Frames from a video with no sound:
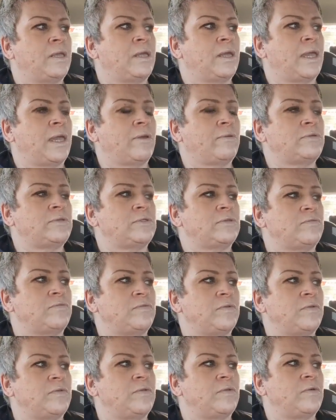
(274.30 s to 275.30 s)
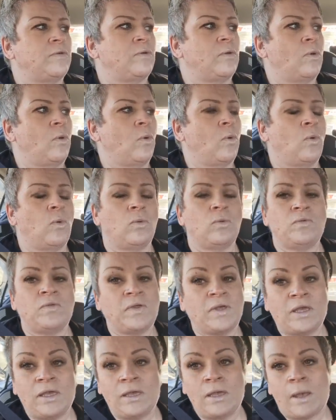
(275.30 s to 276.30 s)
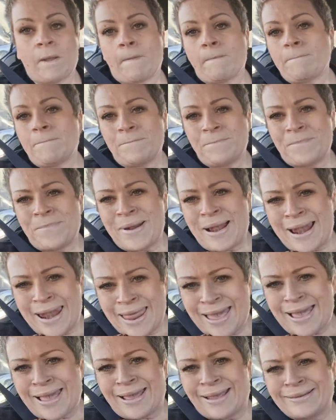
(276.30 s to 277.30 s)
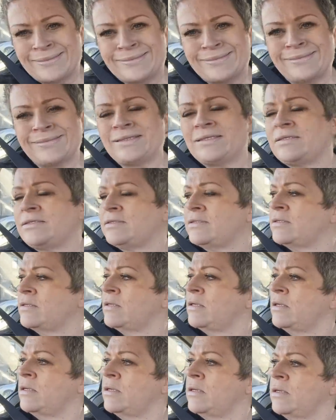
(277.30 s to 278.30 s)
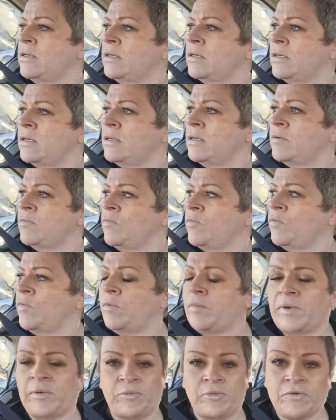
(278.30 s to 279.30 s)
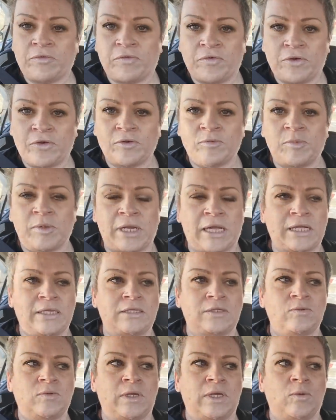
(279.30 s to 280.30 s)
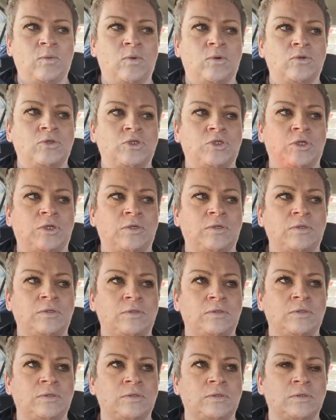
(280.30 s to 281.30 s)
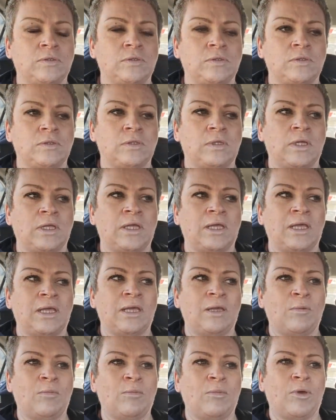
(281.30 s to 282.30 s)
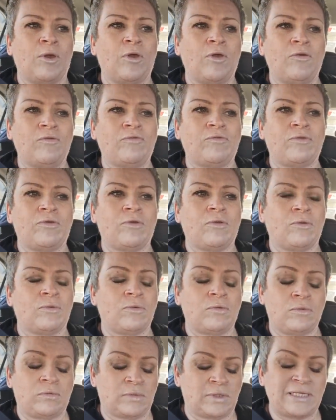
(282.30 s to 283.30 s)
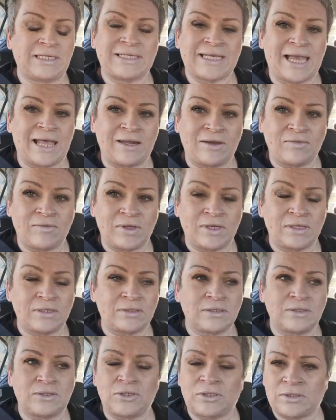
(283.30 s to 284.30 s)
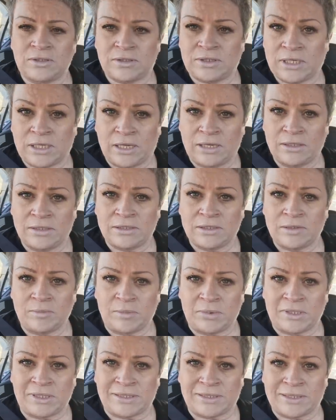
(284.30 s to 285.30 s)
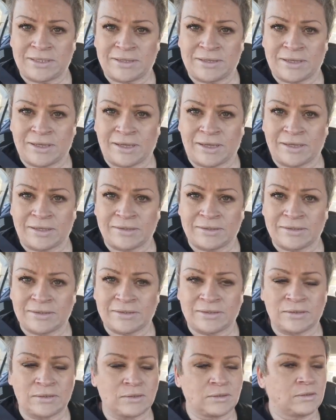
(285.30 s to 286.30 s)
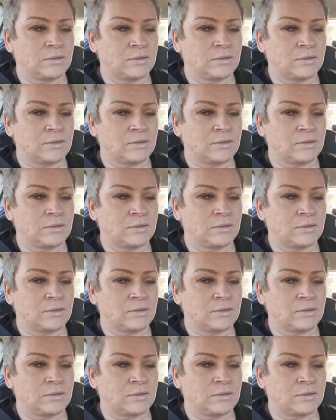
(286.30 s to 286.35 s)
Out of all the plans, my preferred plan is Weight Watchers. But overall, it's calories. It's just sticking to the bloody things.